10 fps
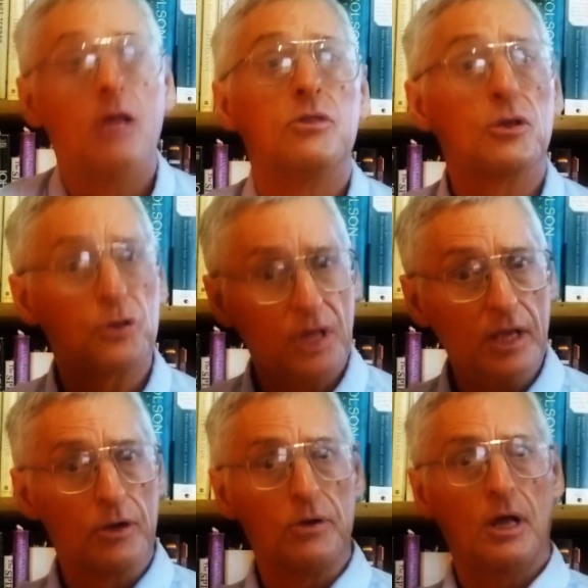The
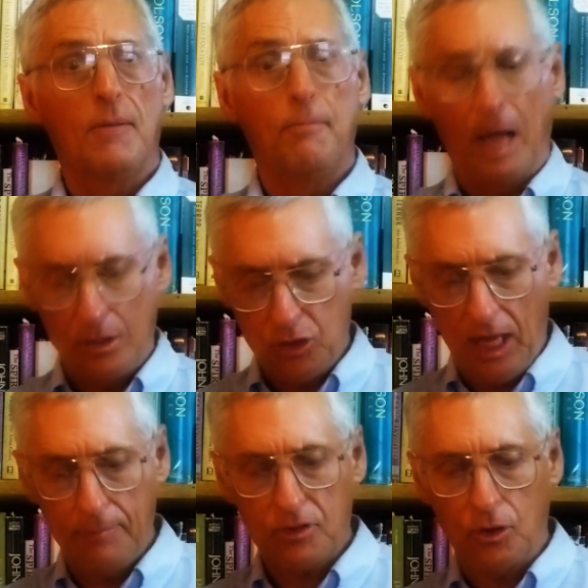Seer by
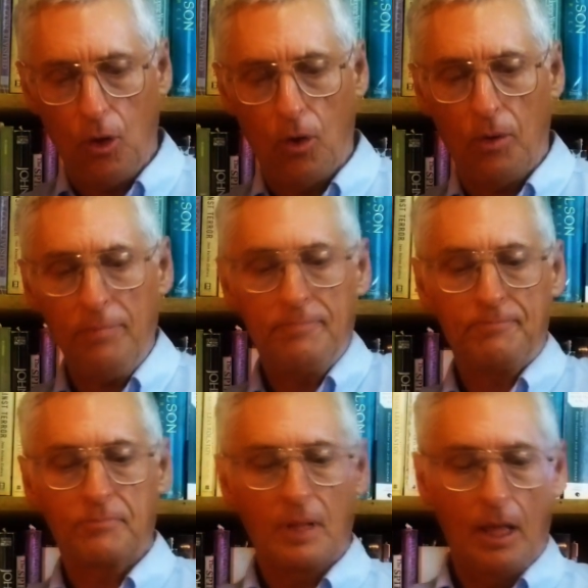James Gull
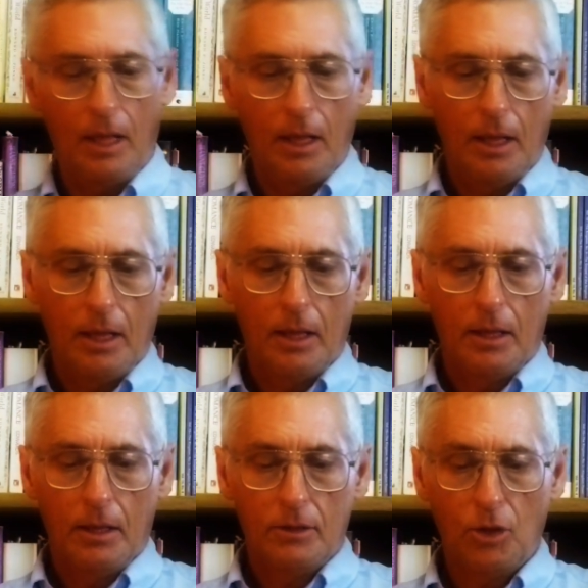
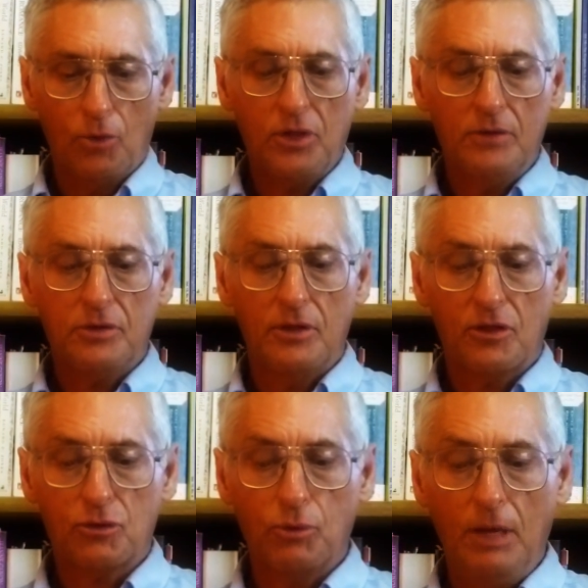goes into the
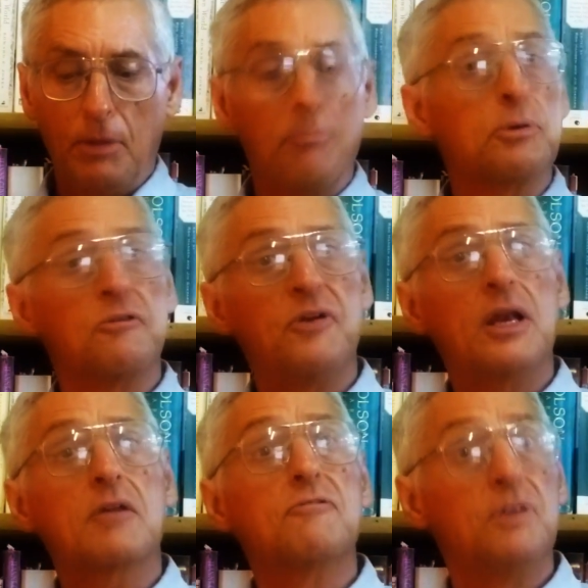stream of
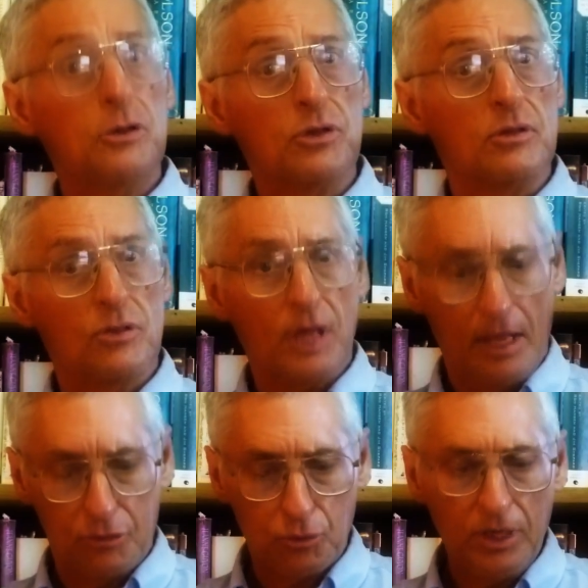prophetic visions
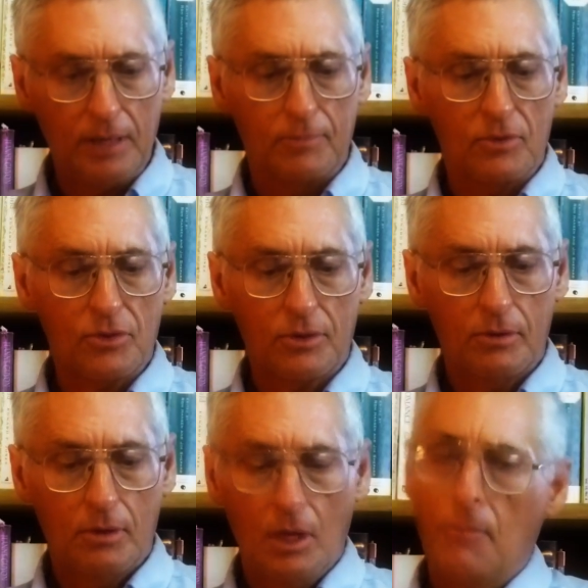and dreams.
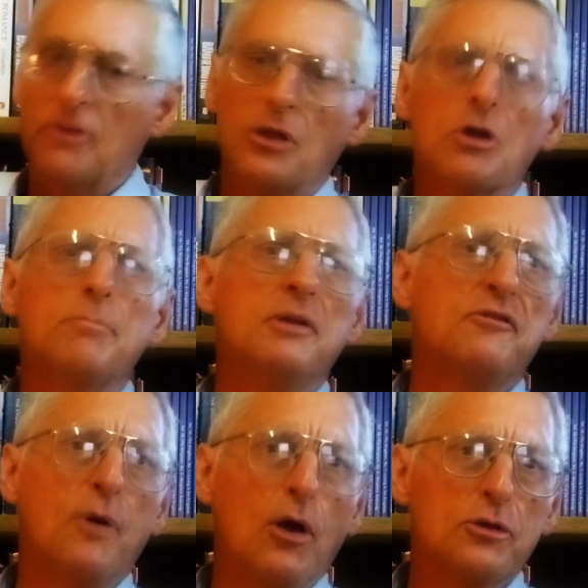But there can be
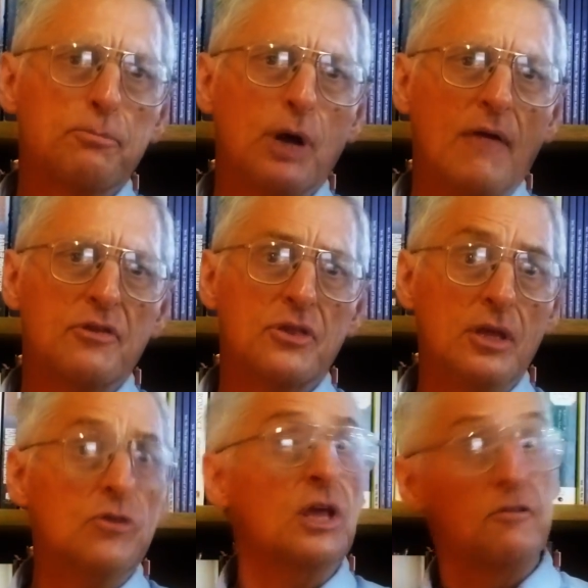false
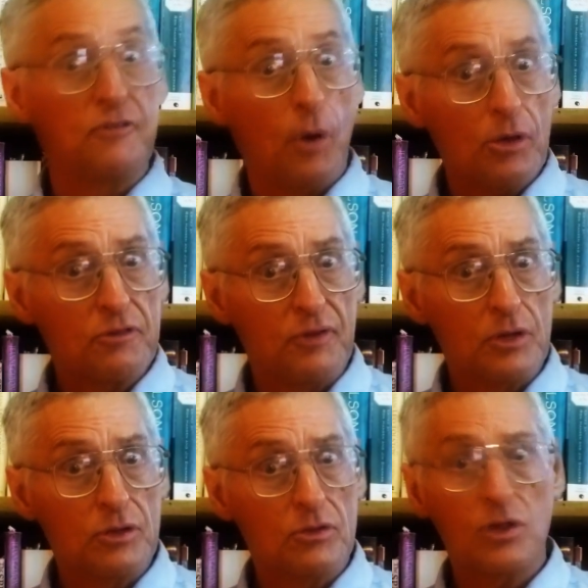prophecies and false
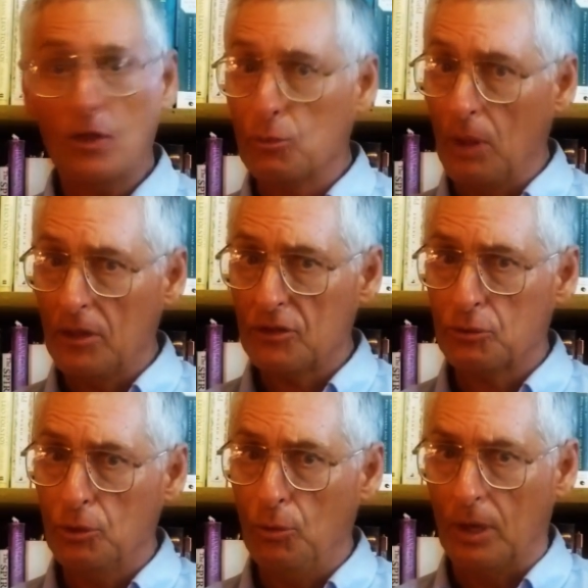visions as well as
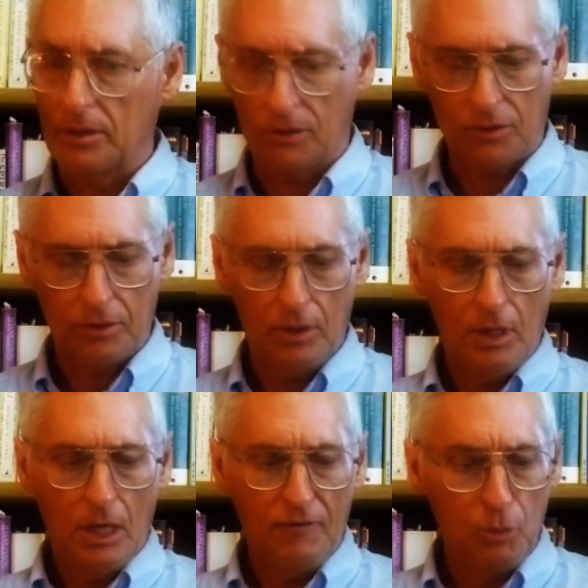true ones.
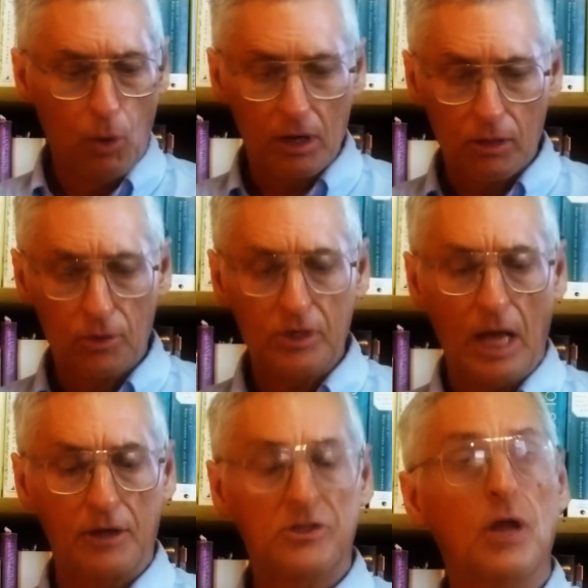If you want to learn
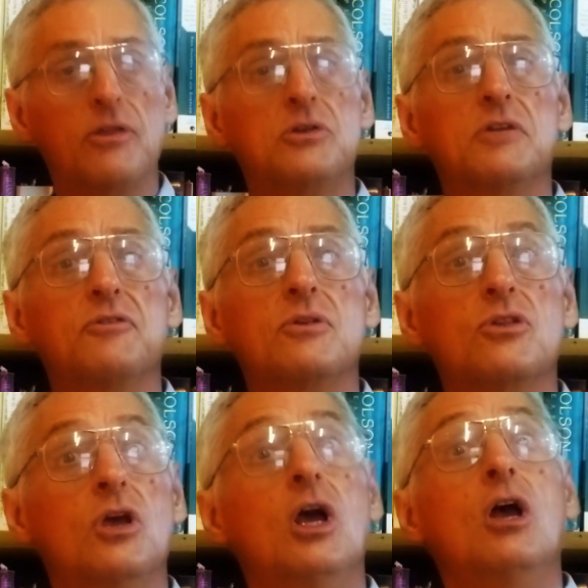how to tell the difference,